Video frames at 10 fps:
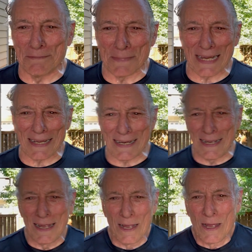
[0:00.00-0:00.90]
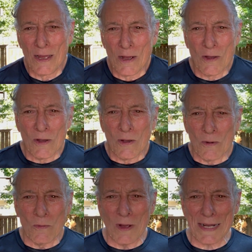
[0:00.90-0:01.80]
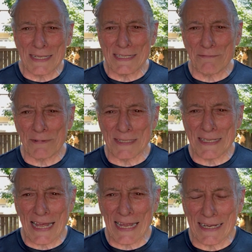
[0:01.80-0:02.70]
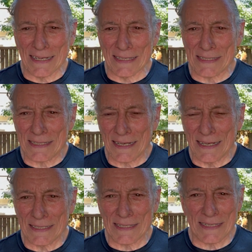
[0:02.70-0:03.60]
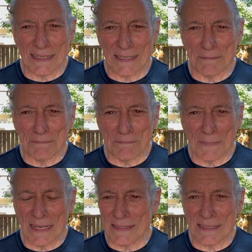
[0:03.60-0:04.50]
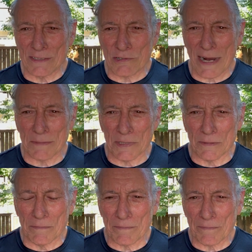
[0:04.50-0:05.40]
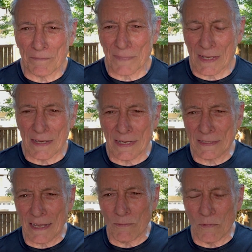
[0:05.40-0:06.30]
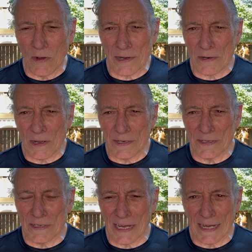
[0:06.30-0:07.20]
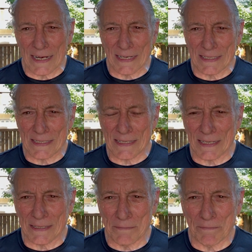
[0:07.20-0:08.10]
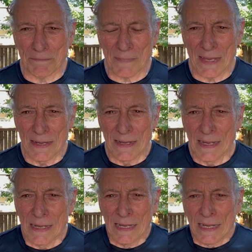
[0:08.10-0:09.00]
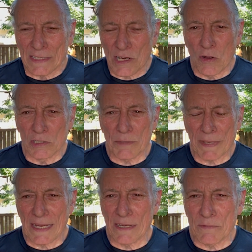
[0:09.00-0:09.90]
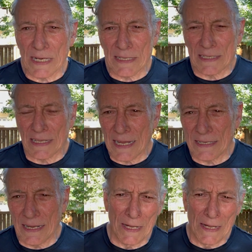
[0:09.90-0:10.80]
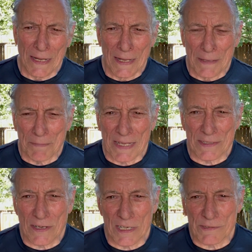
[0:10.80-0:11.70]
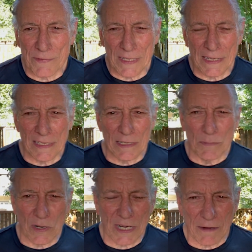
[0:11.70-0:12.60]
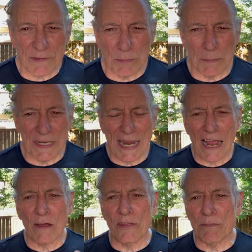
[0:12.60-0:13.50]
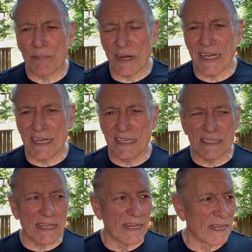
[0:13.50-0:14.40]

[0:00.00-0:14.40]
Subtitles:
man, what a difference that is. It's incredible. You get that water on you, and it's cold to begin with, and then it starts feeling a little more comfortable. But now the breeze